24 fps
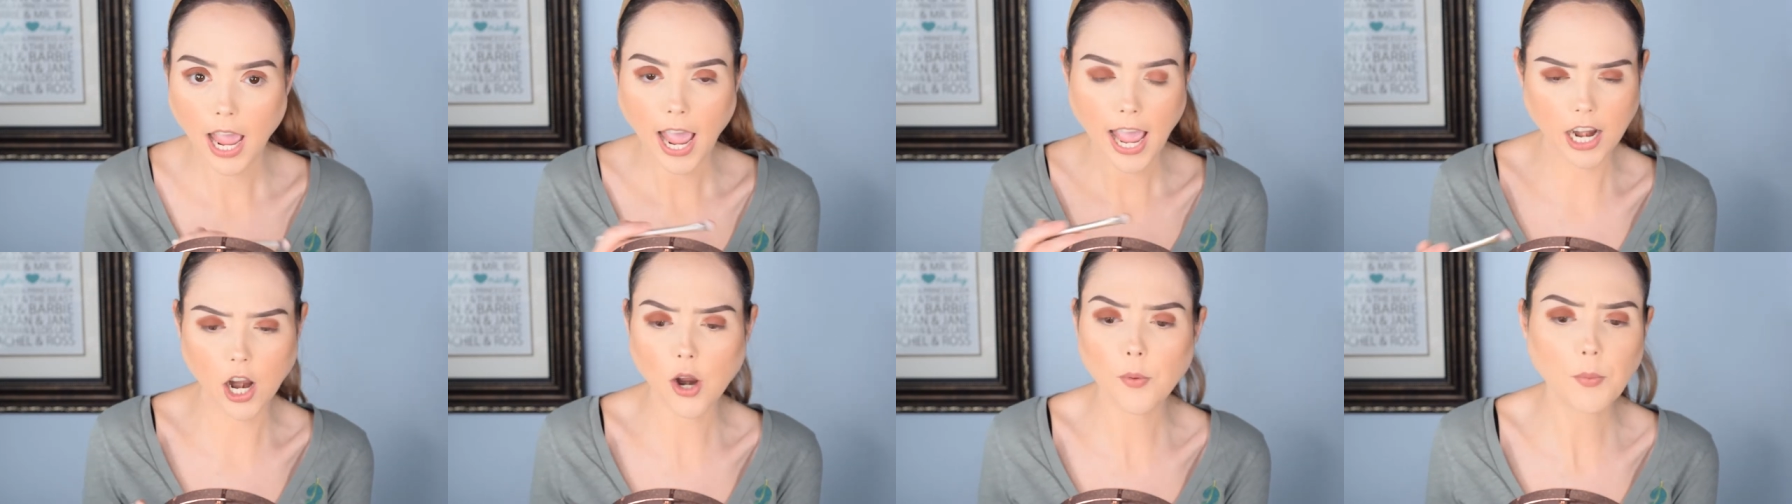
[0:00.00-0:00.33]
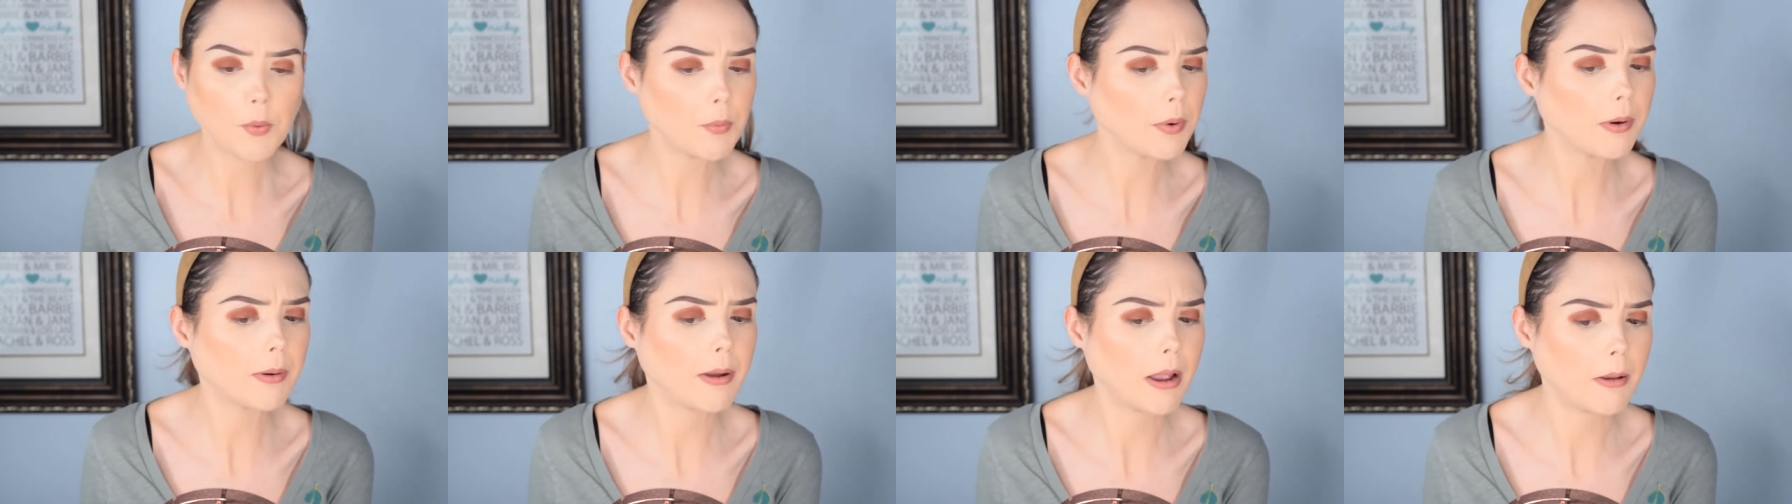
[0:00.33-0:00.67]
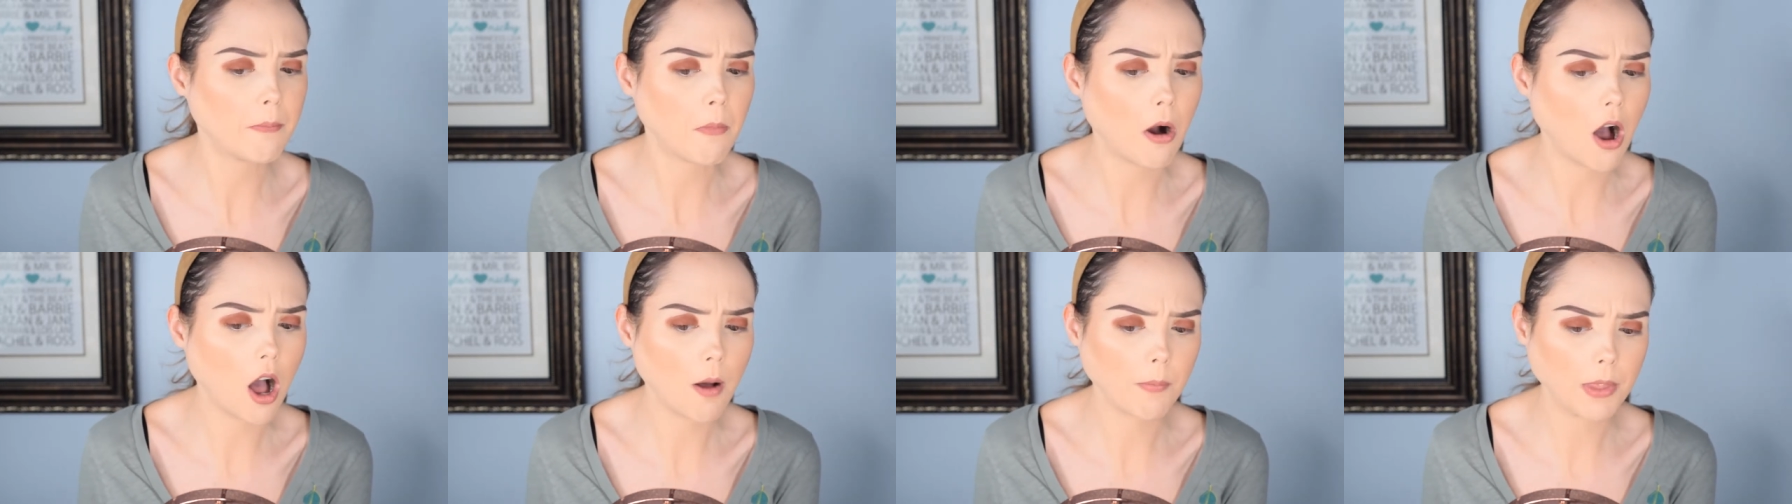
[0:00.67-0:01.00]
and I remember my
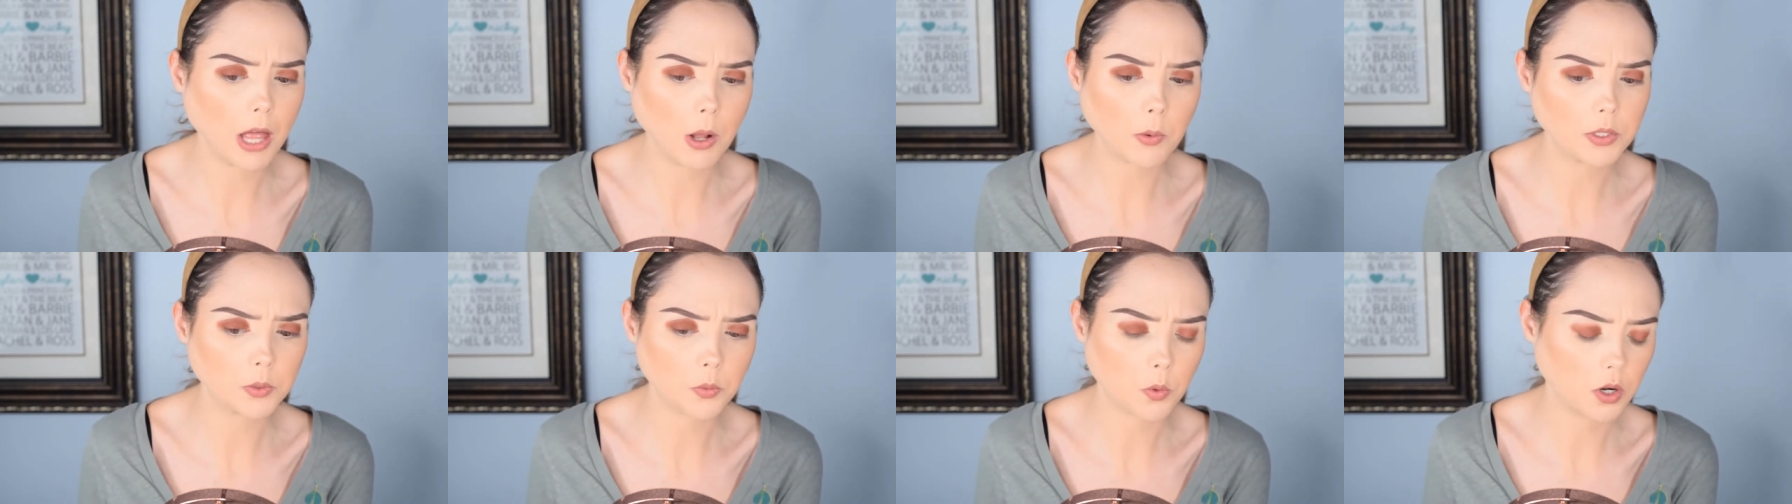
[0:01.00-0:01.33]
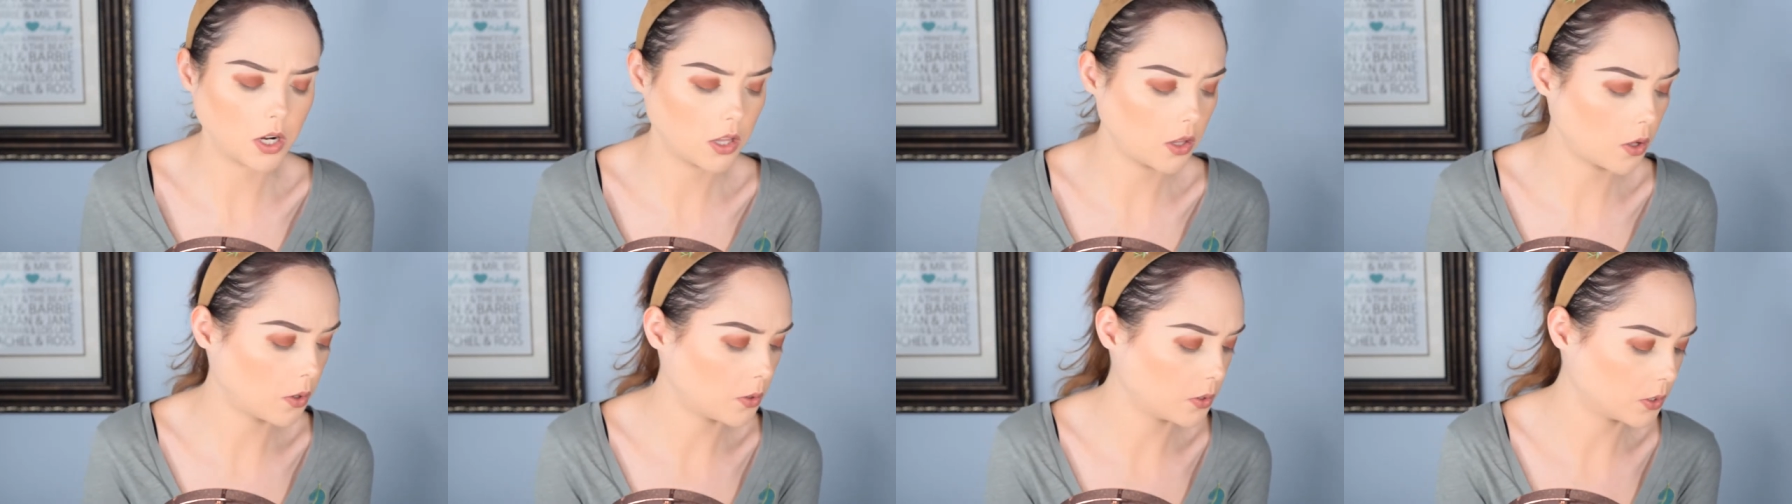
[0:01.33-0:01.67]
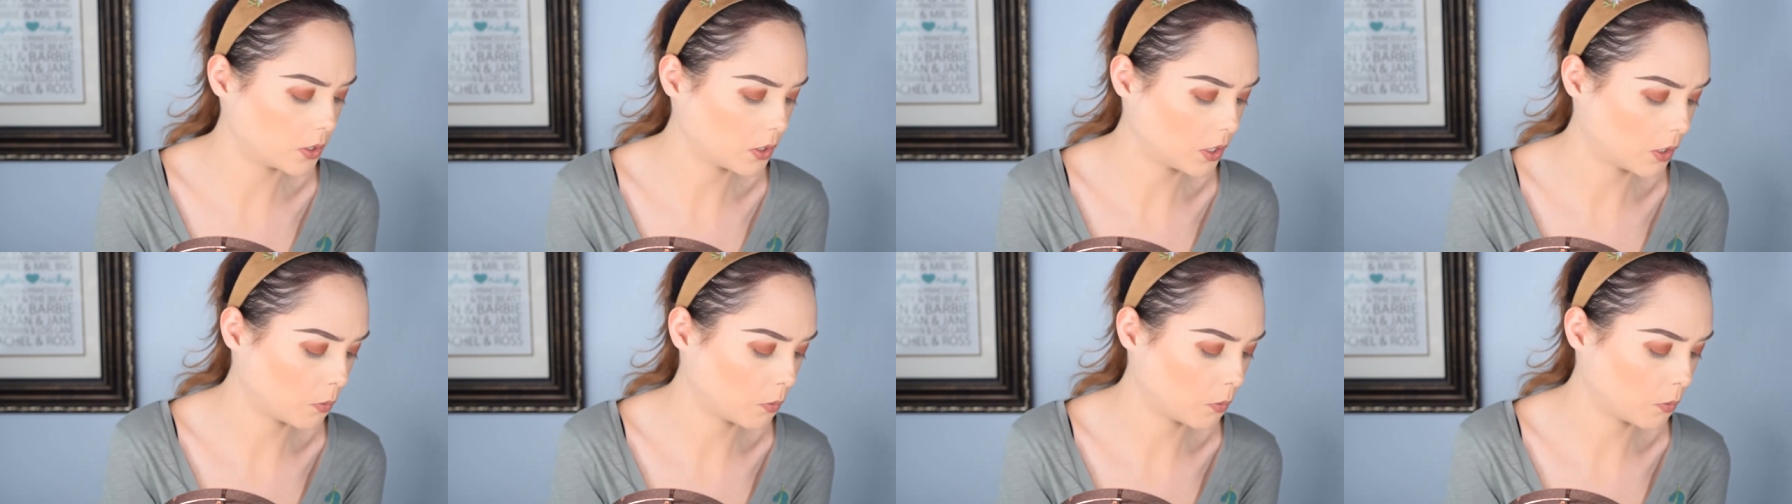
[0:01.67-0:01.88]
mom, that was one of those,